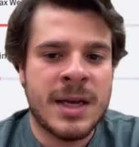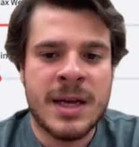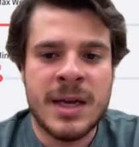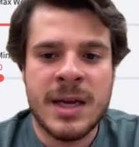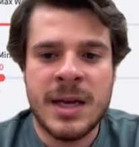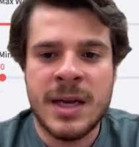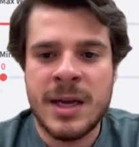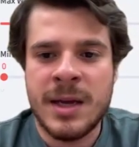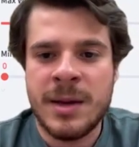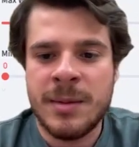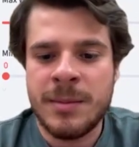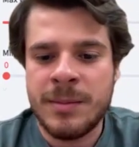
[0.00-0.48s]

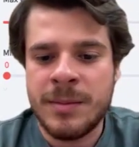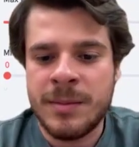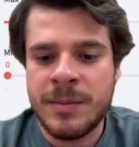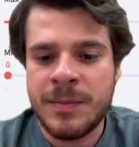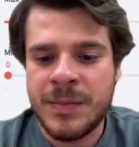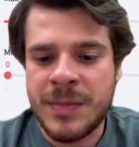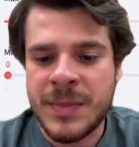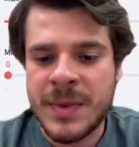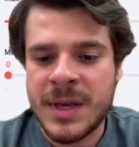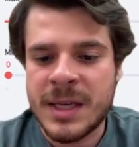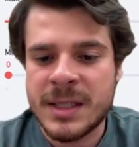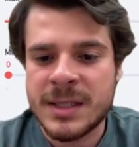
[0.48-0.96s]

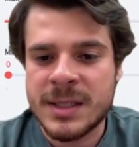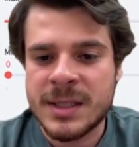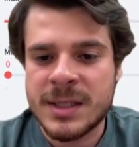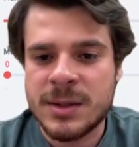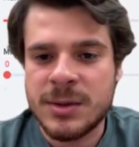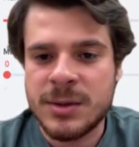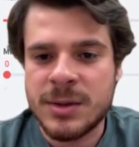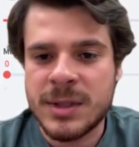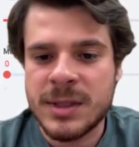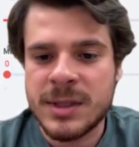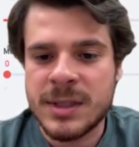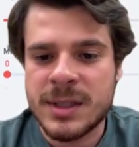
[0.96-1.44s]

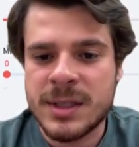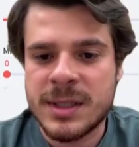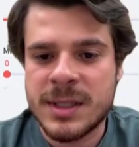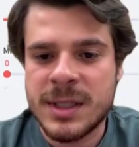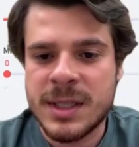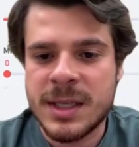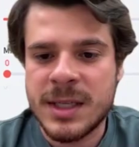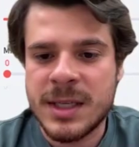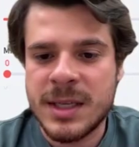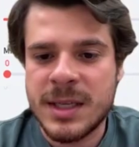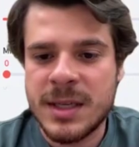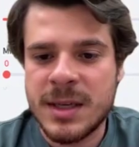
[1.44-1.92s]
As you can
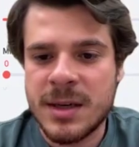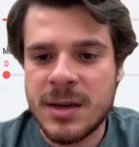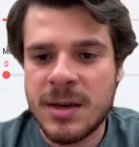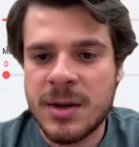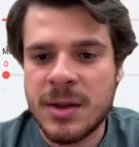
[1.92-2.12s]
see